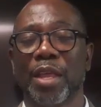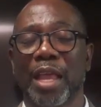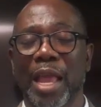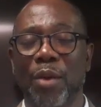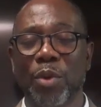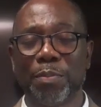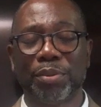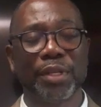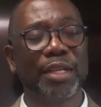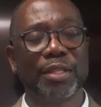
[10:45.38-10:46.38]
And we
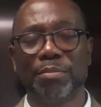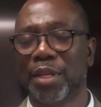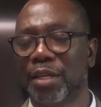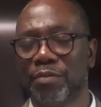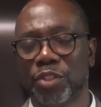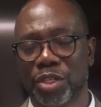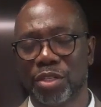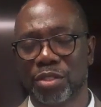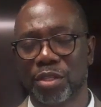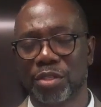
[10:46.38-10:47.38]
plead the blood of
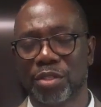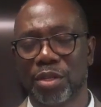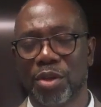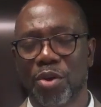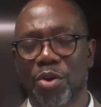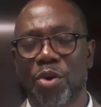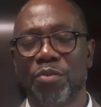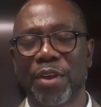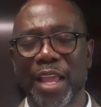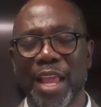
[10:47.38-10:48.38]
Jesus
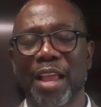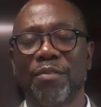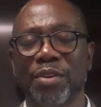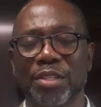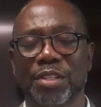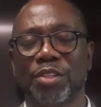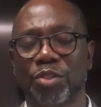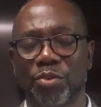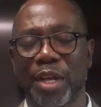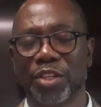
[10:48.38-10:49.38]
over every
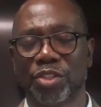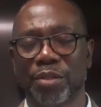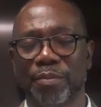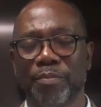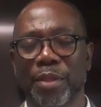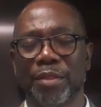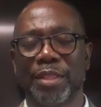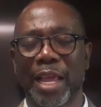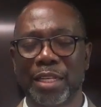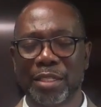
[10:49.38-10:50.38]
situation
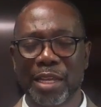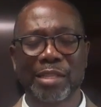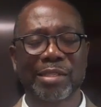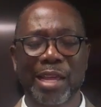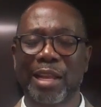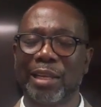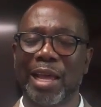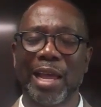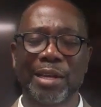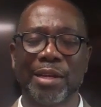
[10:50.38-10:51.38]
that does not
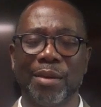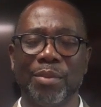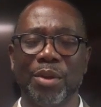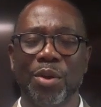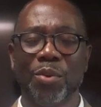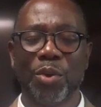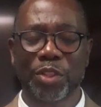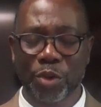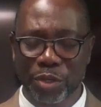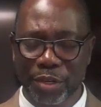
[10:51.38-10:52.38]
line up
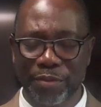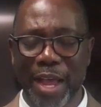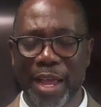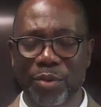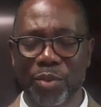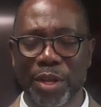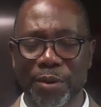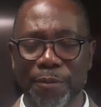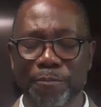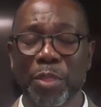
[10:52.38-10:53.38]
with your divine
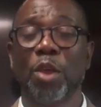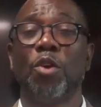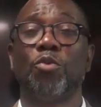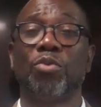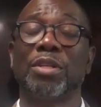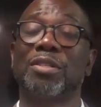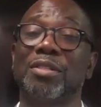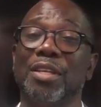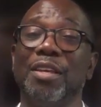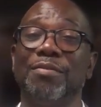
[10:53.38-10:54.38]
will.
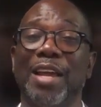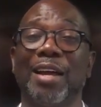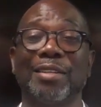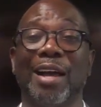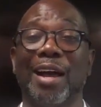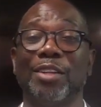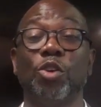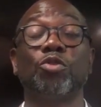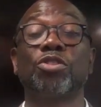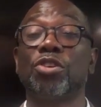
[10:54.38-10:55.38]
Receive now, God,
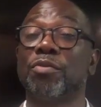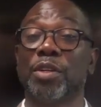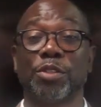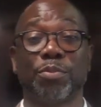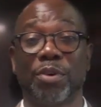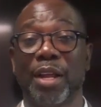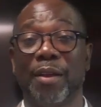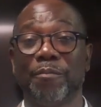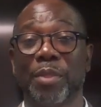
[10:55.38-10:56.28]
your servant's prayer.